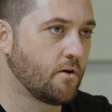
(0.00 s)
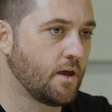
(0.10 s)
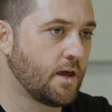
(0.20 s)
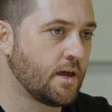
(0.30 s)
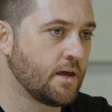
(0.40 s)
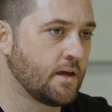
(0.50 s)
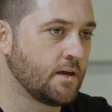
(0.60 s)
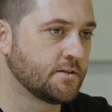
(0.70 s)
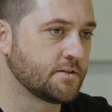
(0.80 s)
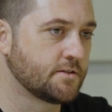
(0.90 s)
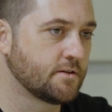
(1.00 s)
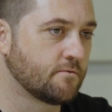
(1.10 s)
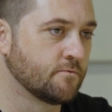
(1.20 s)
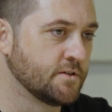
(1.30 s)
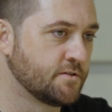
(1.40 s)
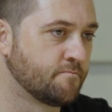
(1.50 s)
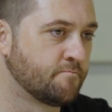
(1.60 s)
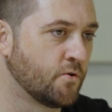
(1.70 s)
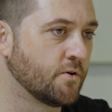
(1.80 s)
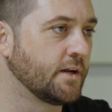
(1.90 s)
He was
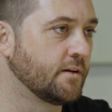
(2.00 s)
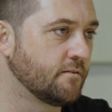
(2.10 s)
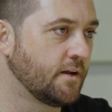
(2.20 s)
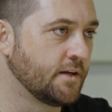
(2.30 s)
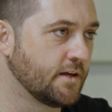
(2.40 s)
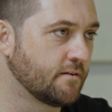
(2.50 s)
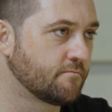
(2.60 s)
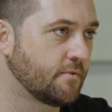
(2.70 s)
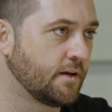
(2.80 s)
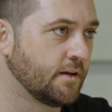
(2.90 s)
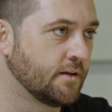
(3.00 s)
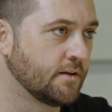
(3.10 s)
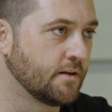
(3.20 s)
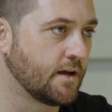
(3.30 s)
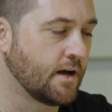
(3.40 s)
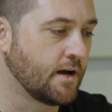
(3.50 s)
born in India in